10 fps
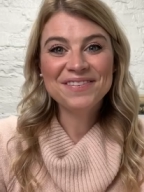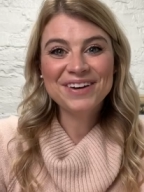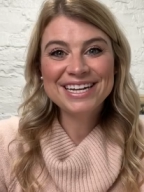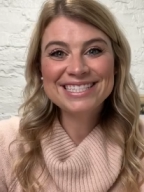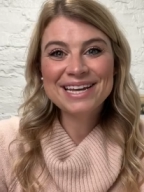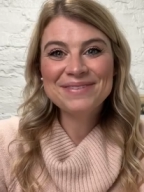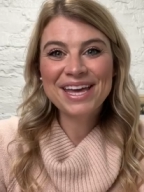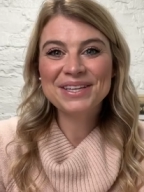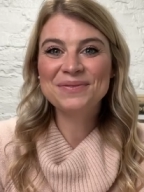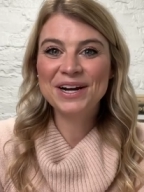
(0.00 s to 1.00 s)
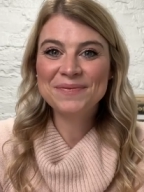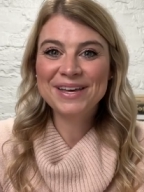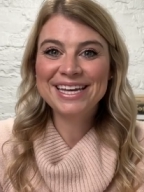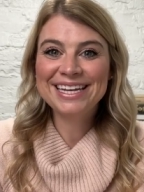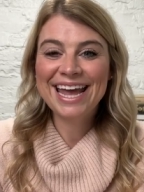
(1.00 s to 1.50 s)
friends, I'm Caitlin
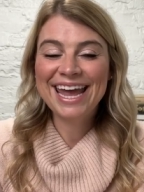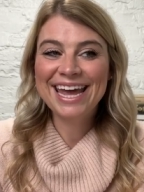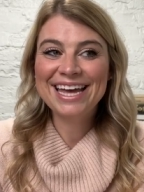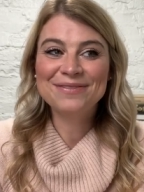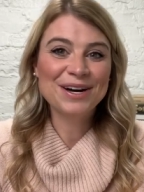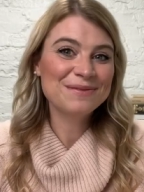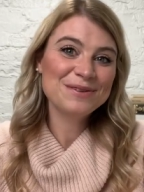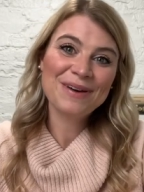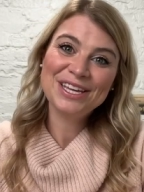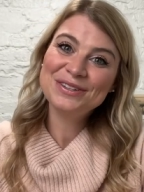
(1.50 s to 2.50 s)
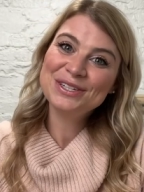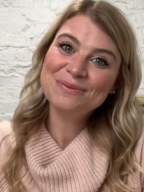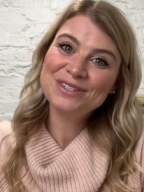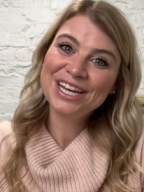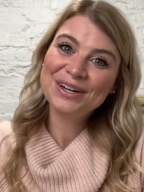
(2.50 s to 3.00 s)
Workman, and welcome to my
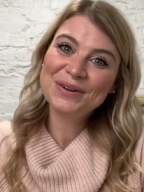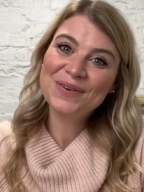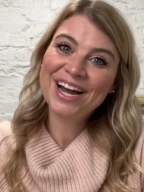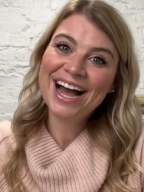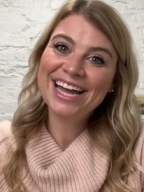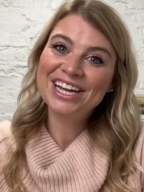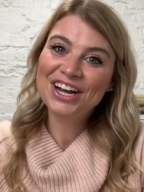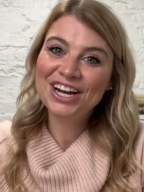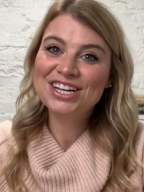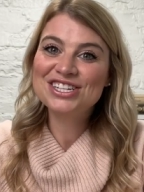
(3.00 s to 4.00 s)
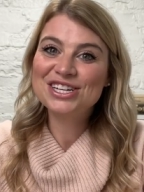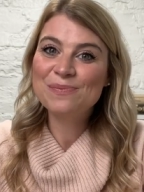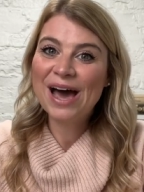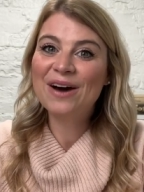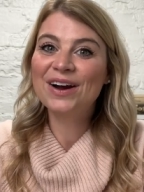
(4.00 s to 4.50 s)
YouTube channel where I encourage and
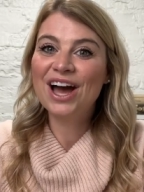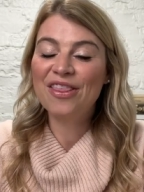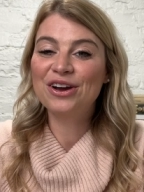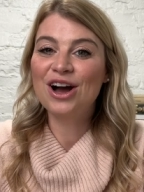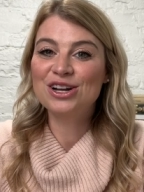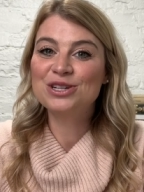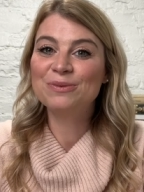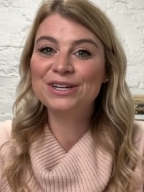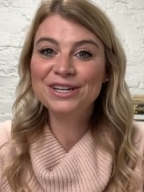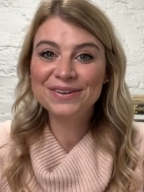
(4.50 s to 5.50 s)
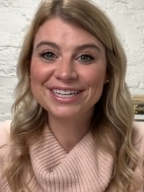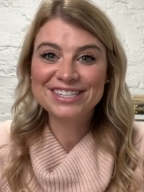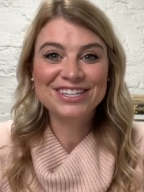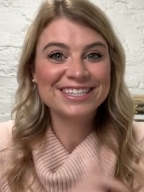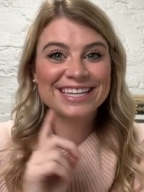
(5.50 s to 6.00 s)
empower other
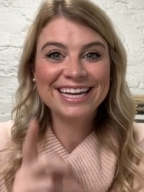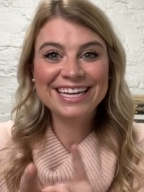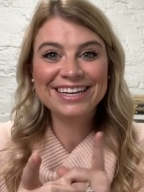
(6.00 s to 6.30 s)
entrepreneurs just like